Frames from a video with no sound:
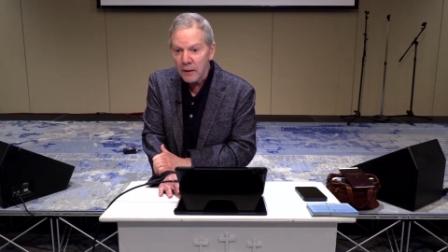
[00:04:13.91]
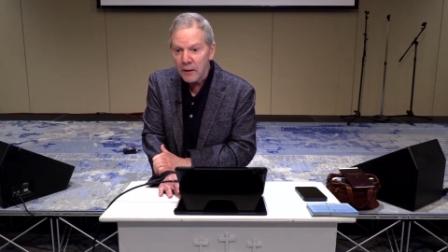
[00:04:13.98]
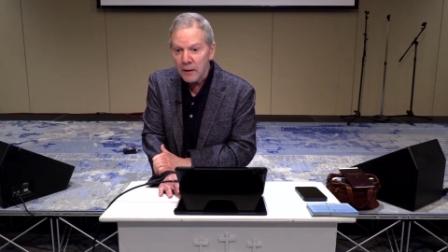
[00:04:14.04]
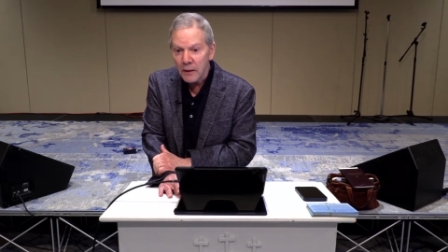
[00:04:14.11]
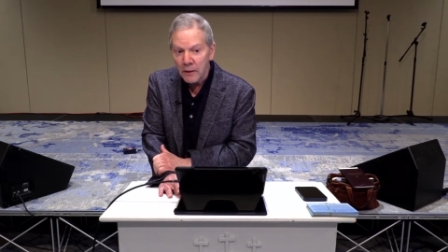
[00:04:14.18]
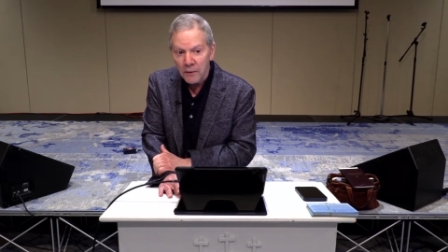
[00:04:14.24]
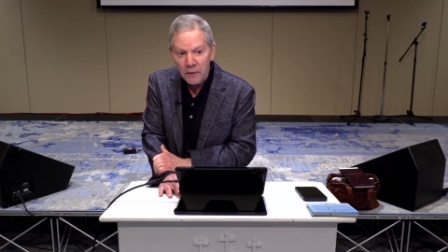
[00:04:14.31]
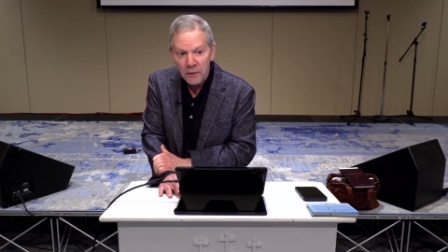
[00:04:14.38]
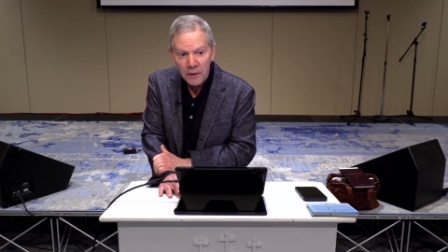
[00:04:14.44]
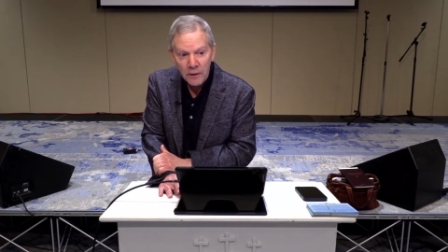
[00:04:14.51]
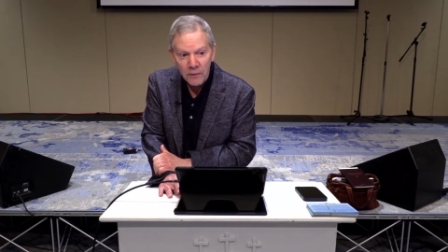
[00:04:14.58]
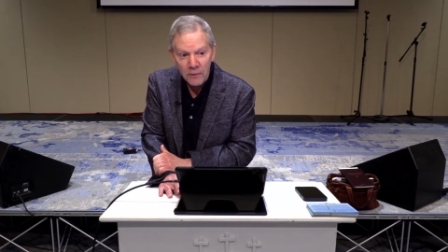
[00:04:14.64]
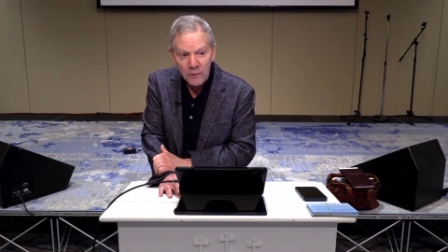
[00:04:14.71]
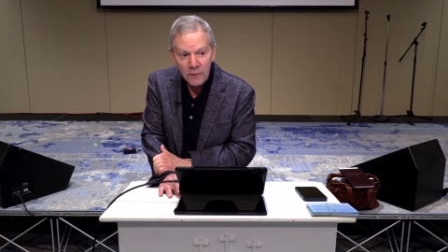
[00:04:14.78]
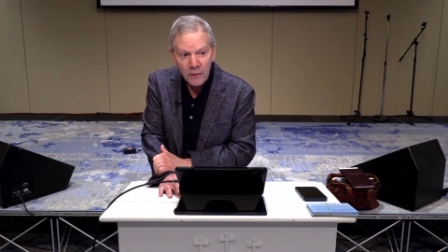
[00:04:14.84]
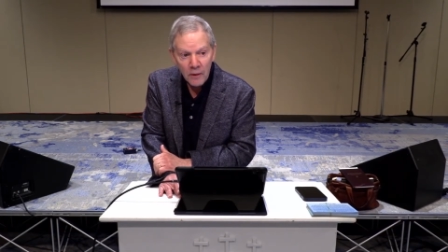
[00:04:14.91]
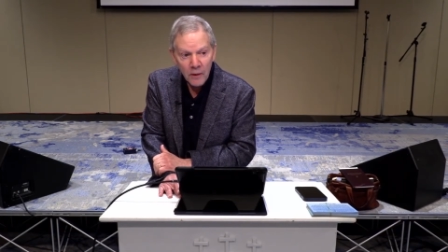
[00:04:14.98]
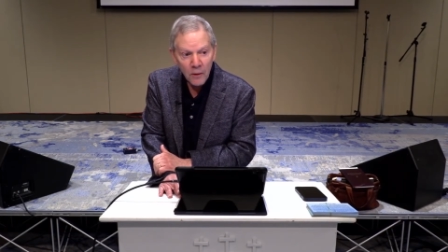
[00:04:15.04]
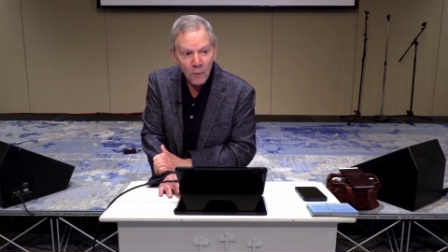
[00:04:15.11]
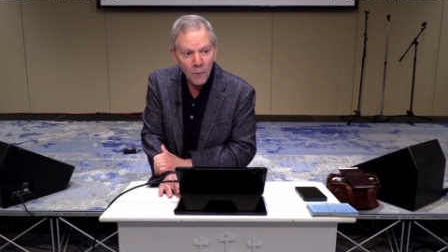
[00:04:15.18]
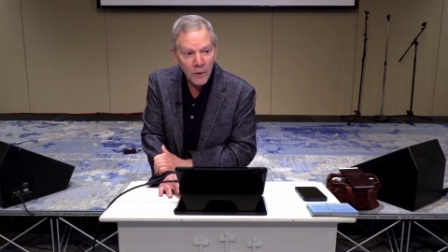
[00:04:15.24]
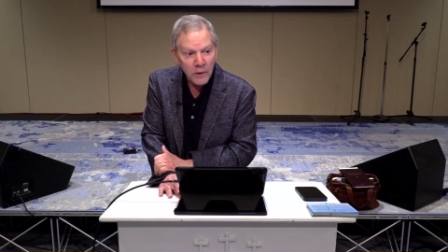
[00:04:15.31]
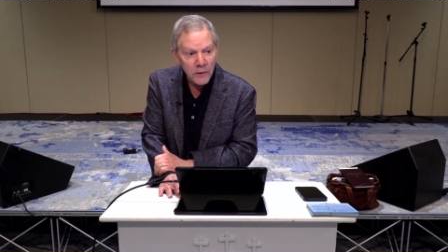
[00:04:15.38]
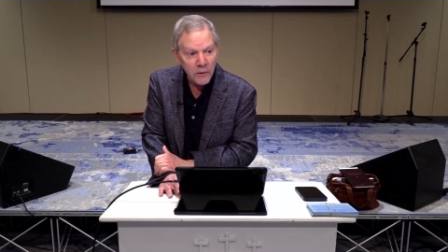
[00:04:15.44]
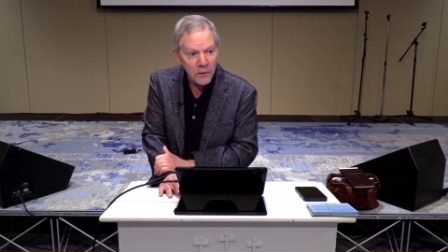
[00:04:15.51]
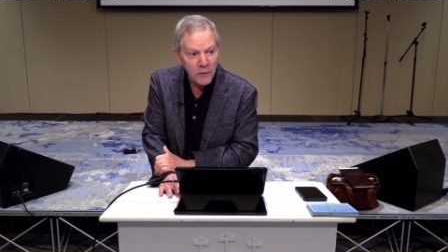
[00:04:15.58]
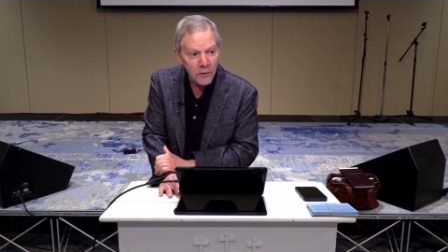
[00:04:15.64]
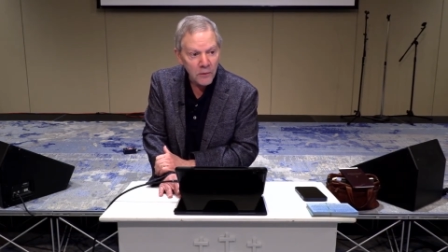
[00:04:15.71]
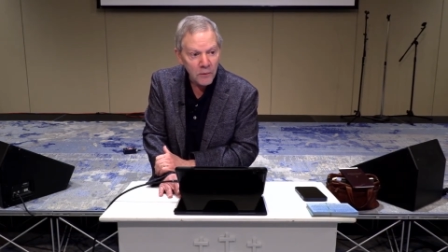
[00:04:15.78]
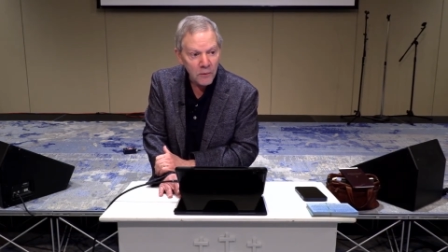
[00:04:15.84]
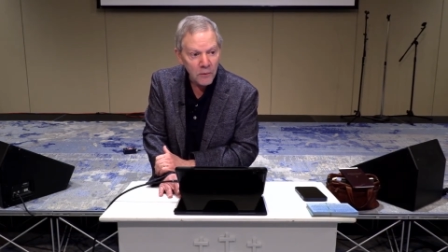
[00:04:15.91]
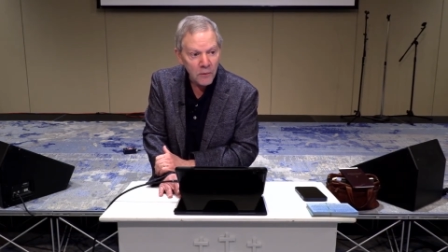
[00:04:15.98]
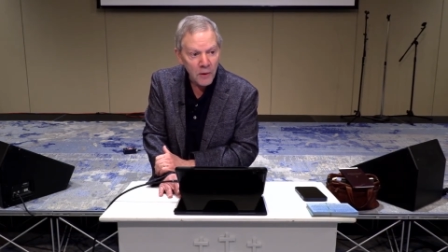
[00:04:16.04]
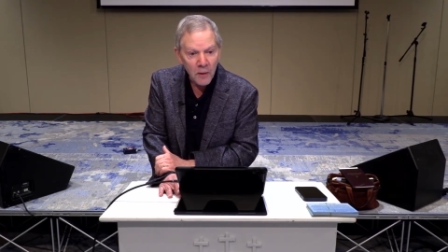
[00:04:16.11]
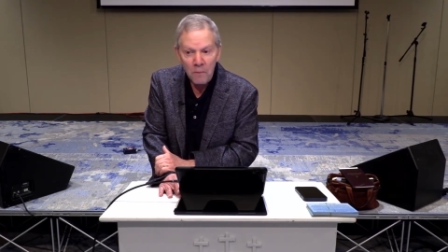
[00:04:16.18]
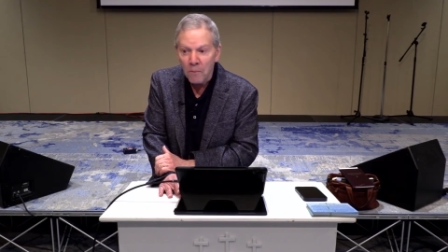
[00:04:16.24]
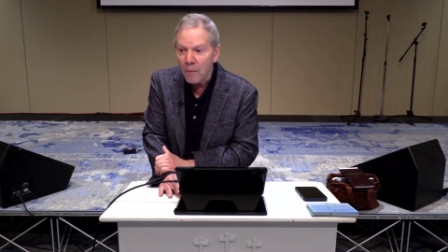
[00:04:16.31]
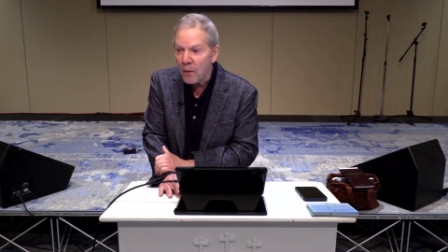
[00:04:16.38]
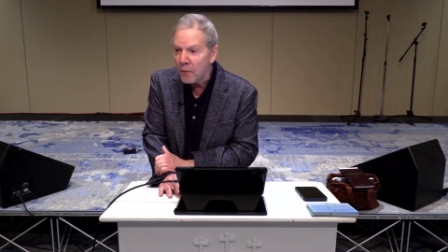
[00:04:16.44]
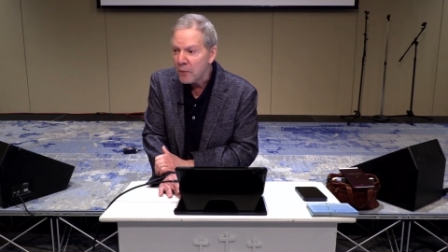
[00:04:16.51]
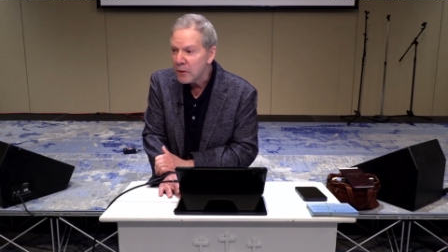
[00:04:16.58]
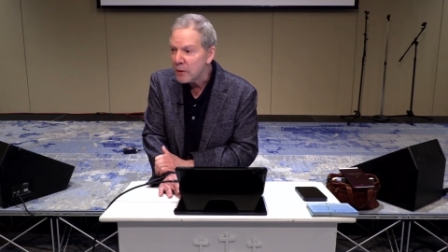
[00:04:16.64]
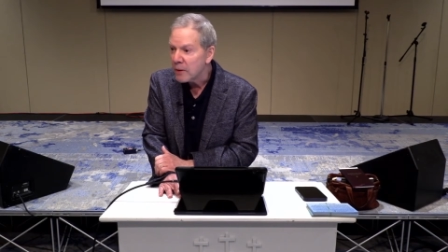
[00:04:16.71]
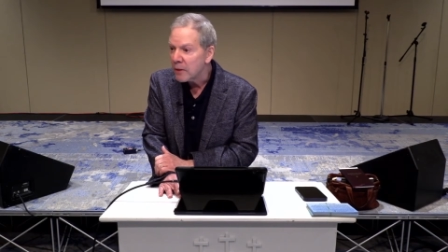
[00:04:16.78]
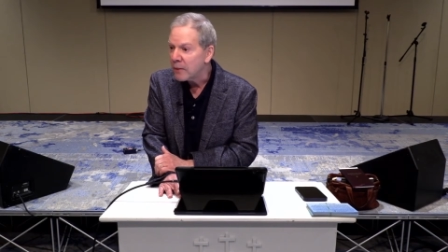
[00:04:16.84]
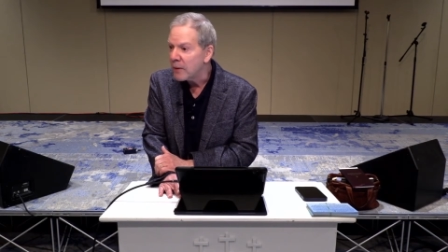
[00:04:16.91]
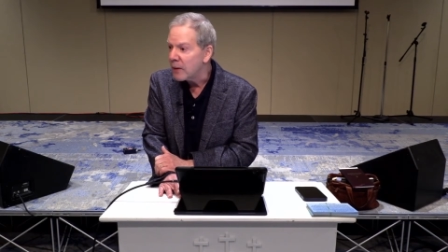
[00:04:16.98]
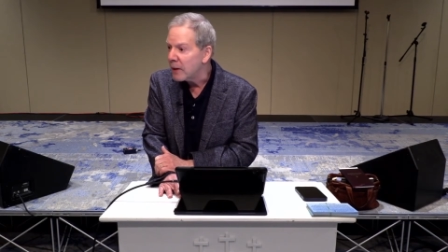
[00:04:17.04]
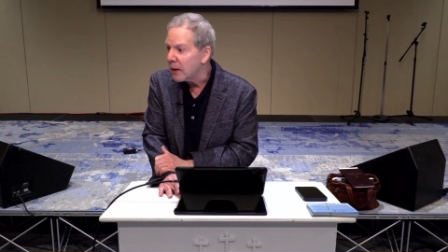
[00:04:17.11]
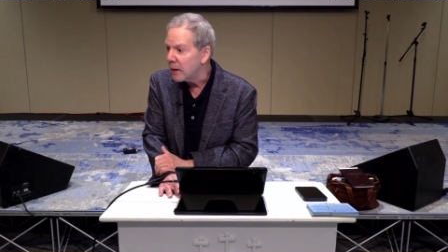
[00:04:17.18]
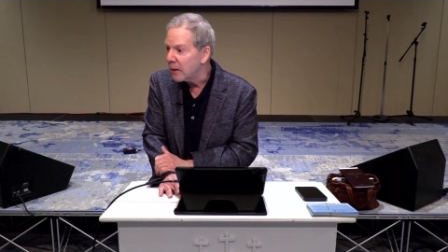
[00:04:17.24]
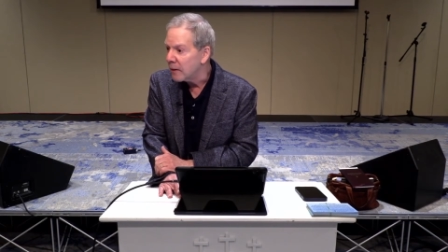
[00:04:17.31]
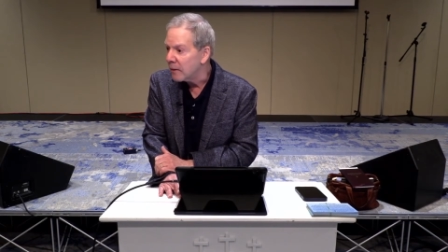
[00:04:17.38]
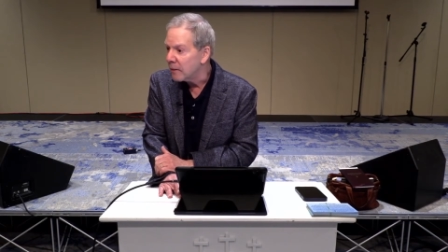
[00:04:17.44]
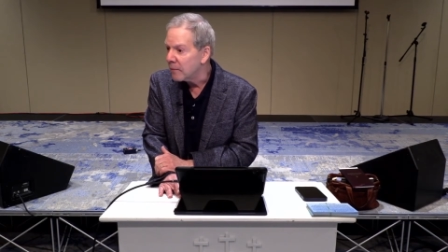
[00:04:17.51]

considered what you do most of the day.